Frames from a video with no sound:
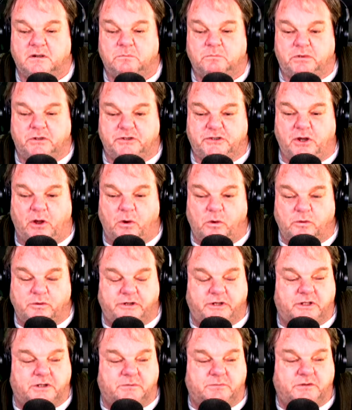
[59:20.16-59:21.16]

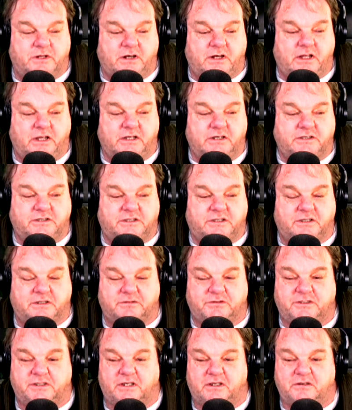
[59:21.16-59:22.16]
Plutonium, the legacy of
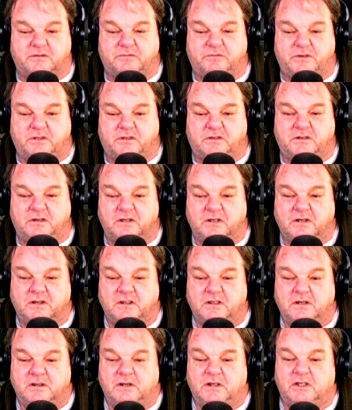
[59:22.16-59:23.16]
Sellafield,
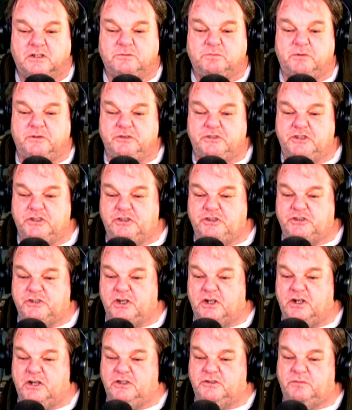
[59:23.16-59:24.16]
has been
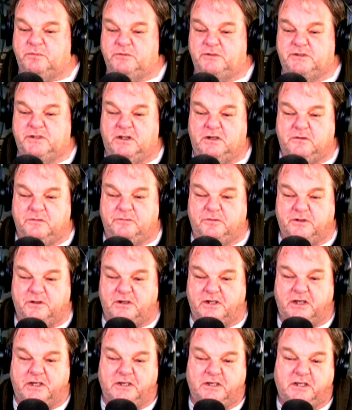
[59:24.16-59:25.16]
discharged from
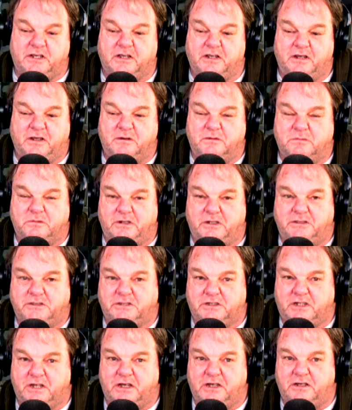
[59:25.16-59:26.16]
Sellafield, aka
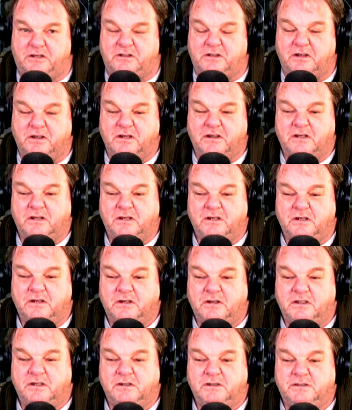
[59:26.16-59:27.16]
Windscale,
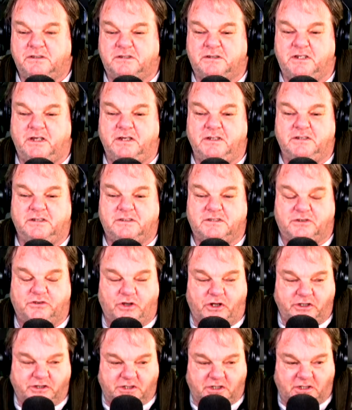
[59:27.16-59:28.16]
since
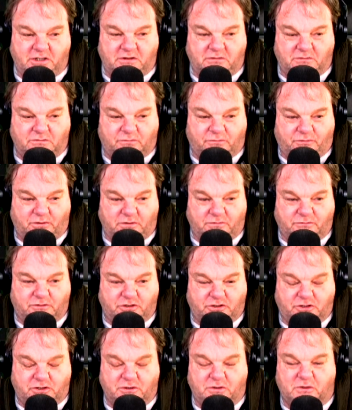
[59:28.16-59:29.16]

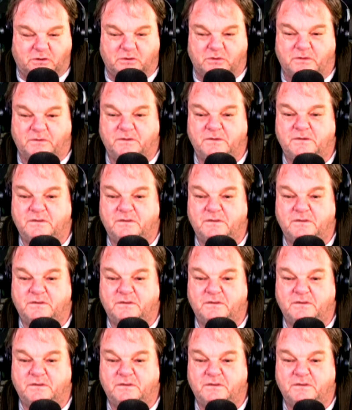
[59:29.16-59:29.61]
1952.